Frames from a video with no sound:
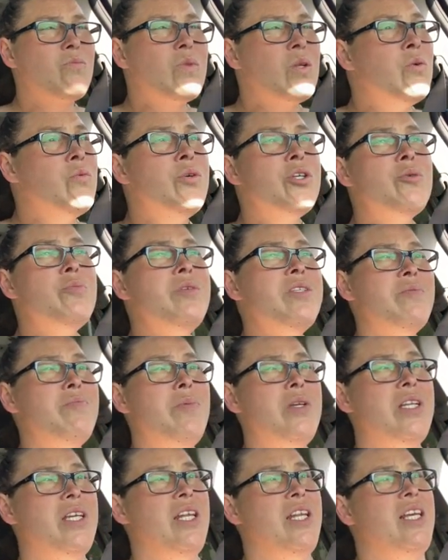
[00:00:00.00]
Richmond's
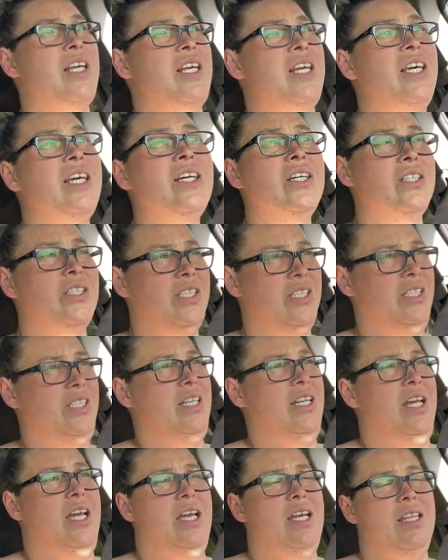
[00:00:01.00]
been getting killed
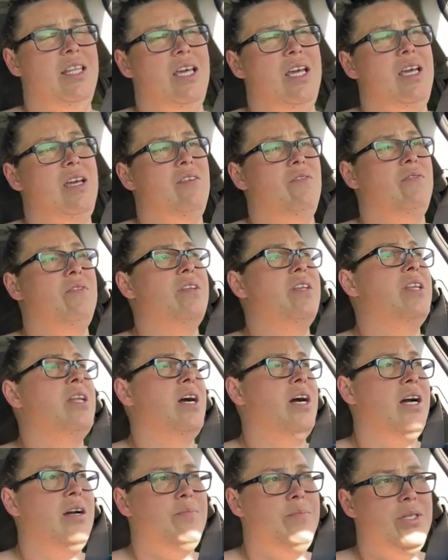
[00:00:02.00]
today. They have
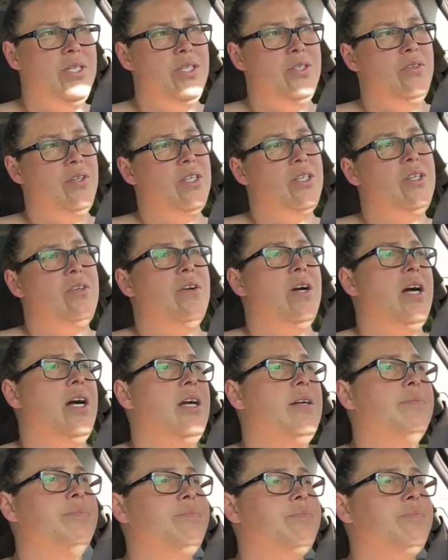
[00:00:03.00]
not been doing too hot.